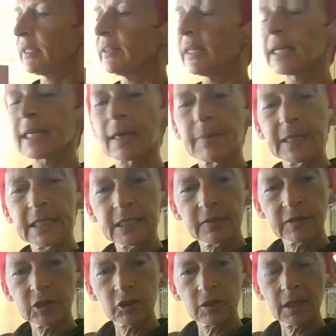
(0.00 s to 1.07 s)
They come
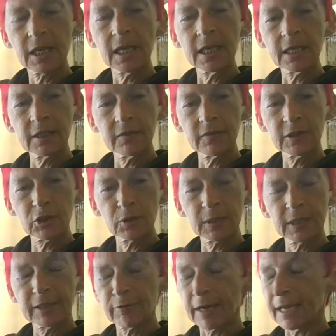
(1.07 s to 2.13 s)

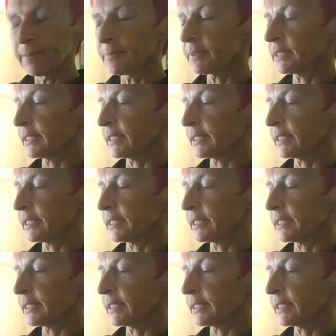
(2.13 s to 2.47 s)
individually wrapped.